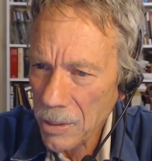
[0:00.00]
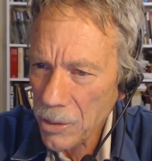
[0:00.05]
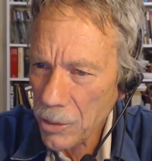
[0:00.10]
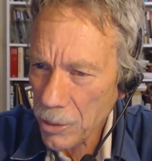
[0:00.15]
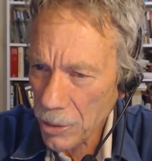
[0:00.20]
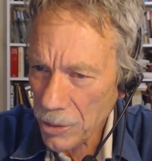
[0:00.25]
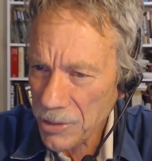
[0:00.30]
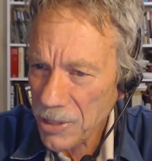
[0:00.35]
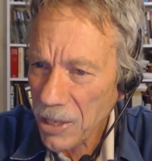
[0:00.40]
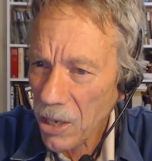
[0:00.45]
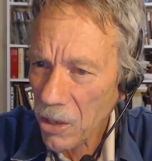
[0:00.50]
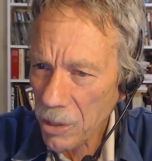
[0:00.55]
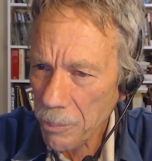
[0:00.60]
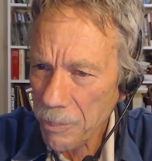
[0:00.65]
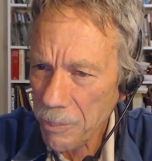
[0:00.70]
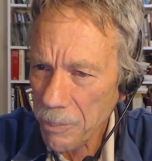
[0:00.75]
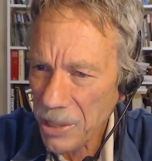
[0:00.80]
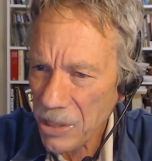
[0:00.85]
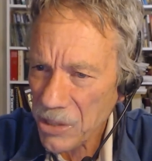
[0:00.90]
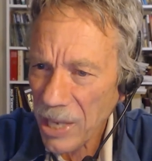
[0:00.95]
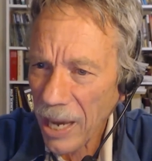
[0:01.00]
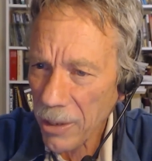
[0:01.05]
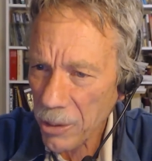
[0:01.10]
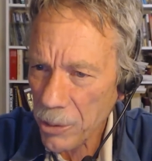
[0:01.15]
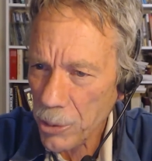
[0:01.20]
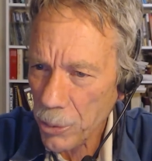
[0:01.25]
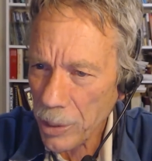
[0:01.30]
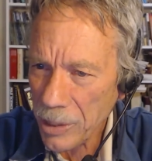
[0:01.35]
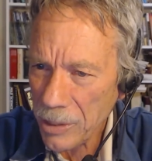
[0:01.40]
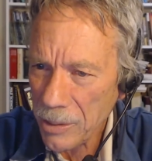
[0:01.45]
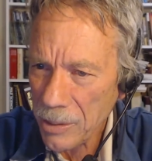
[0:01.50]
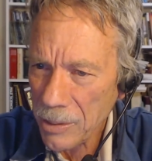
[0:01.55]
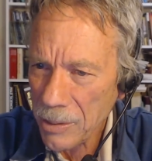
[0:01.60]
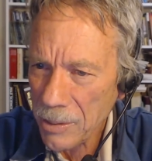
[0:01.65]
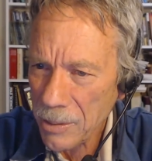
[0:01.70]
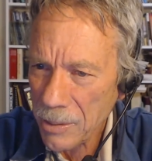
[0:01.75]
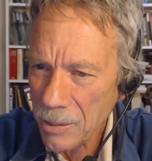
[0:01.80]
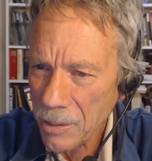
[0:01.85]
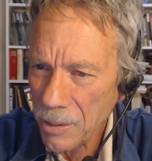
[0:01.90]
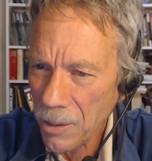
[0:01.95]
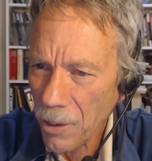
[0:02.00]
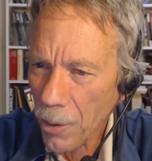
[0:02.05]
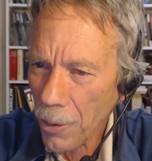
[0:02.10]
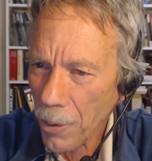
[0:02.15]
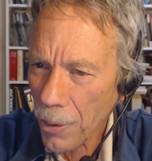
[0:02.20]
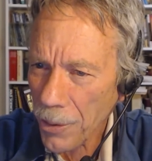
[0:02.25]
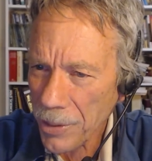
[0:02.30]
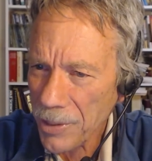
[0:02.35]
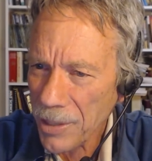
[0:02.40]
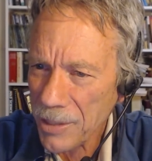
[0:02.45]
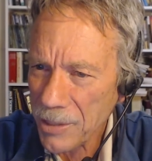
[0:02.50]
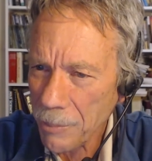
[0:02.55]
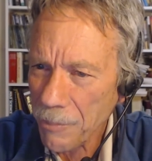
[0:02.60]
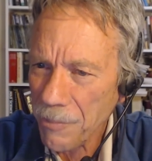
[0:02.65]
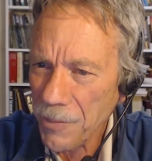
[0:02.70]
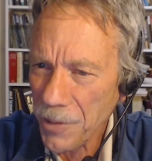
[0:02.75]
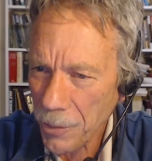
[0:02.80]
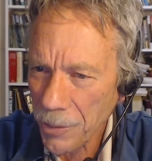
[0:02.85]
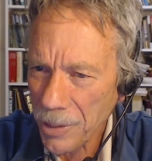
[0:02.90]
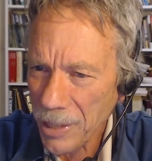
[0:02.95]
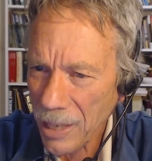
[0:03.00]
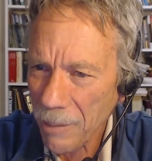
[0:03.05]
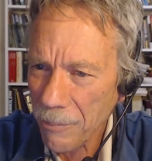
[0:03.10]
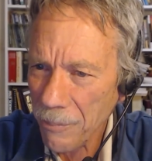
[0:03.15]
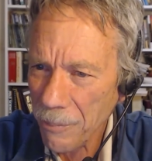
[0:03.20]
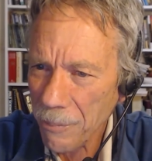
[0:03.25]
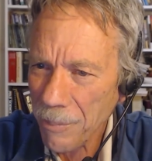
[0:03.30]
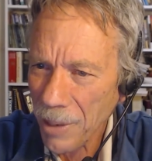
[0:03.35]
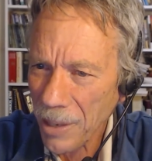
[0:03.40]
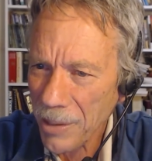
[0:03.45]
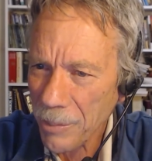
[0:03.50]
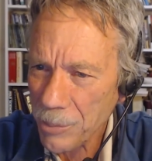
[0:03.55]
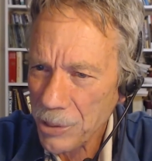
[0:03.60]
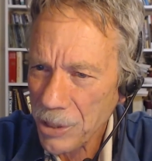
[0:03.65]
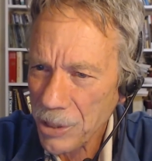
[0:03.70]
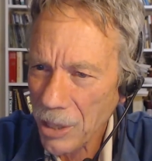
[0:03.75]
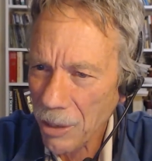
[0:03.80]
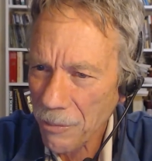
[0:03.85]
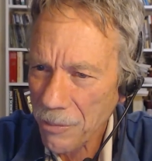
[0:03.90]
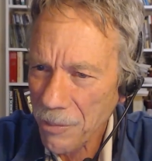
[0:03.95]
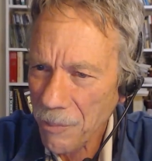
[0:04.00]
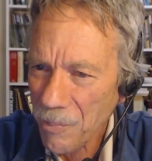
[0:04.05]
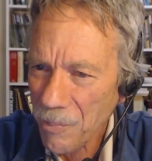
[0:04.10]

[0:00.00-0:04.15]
You can tell the bees how to do it, or you can let them figure it out by themselves.